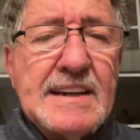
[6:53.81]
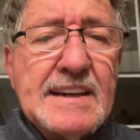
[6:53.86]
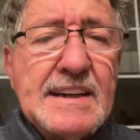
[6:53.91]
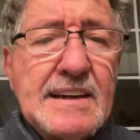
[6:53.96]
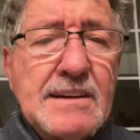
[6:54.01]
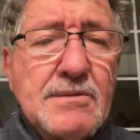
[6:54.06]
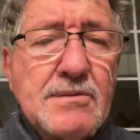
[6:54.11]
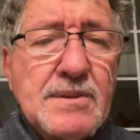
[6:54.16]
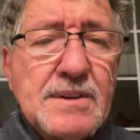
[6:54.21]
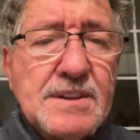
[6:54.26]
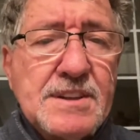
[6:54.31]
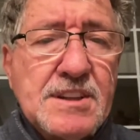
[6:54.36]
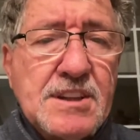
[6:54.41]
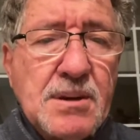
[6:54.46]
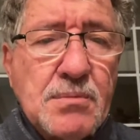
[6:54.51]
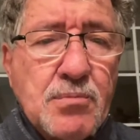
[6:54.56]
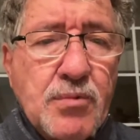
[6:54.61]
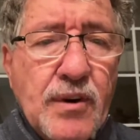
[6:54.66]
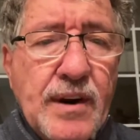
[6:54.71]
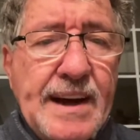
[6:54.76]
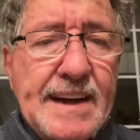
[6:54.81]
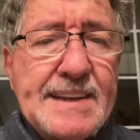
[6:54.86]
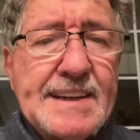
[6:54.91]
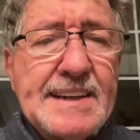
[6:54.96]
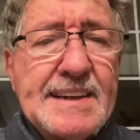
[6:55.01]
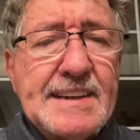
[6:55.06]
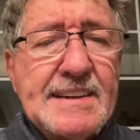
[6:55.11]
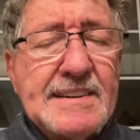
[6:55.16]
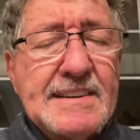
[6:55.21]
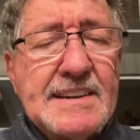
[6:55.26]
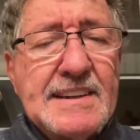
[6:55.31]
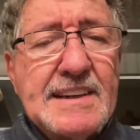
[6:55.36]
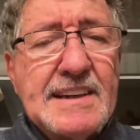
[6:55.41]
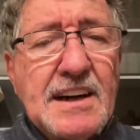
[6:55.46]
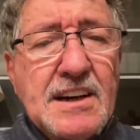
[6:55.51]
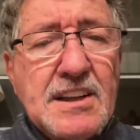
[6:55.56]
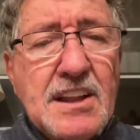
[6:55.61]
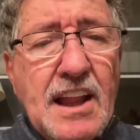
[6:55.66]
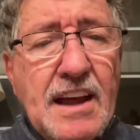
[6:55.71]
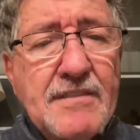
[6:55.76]
It was the bread, the
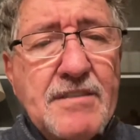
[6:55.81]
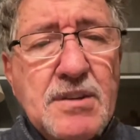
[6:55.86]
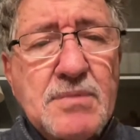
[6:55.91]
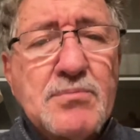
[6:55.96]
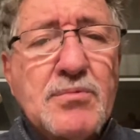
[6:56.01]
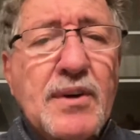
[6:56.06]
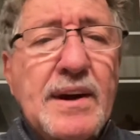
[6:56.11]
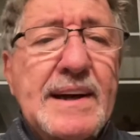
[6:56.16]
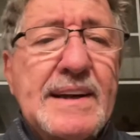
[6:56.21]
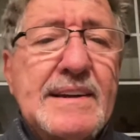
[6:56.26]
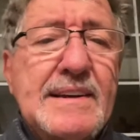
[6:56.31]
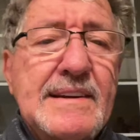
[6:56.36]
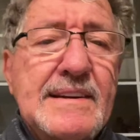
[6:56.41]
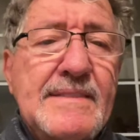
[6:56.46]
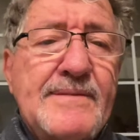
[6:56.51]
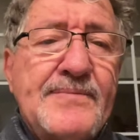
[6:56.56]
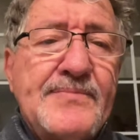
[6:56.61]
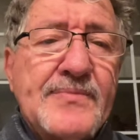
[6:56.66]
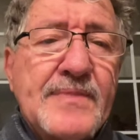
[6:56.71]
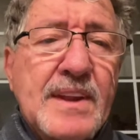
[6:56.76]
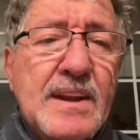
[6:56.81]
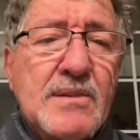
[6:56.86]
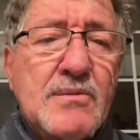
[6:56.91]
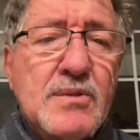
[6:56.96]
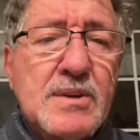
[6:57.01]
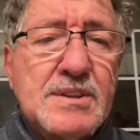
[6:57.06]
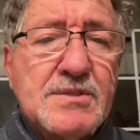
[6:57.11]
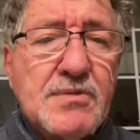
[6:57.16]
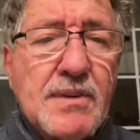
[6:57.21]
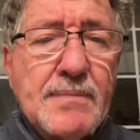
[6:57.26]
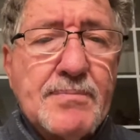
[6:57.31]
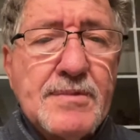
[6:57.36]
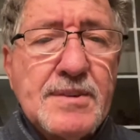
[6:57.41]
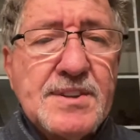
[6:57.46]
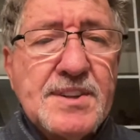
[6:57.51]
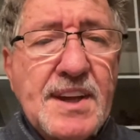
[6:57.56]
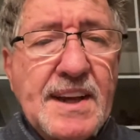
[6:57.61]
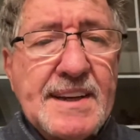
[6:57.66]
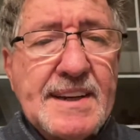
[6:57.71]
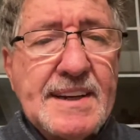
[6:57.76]
unleavened bread, which
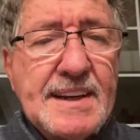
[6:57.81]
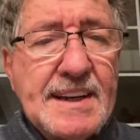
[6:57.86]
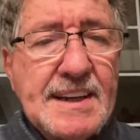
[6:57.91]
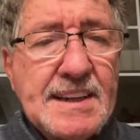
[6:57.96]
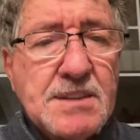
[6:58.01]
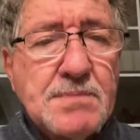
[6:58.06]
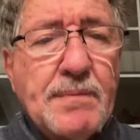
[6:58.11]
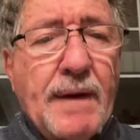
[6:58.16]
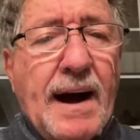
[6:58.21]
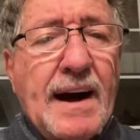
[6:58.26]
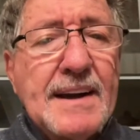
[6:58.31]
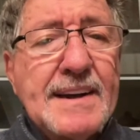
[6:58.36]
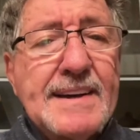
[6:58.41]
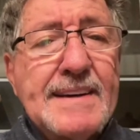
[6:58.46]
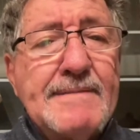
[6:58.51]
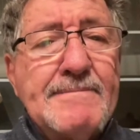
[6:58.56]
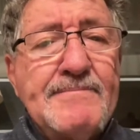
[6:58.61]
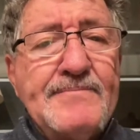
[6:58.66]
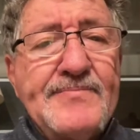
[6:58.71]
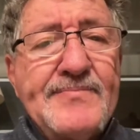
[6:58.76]
represented his body.